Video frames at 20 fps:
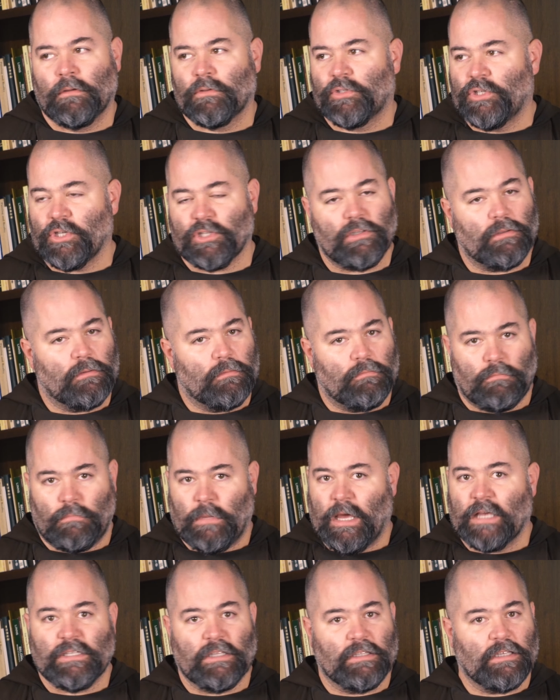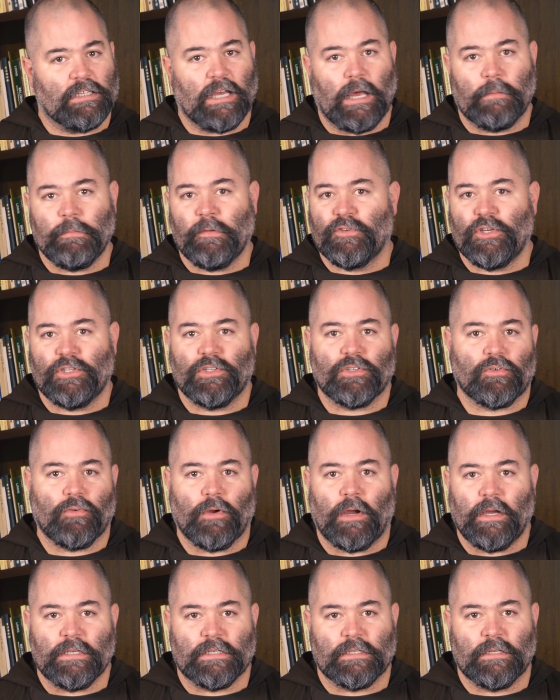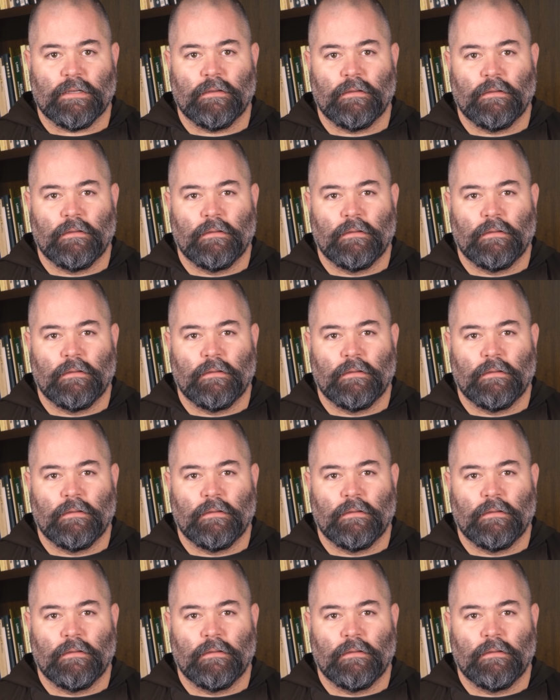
just as in the time of Jesus Christ.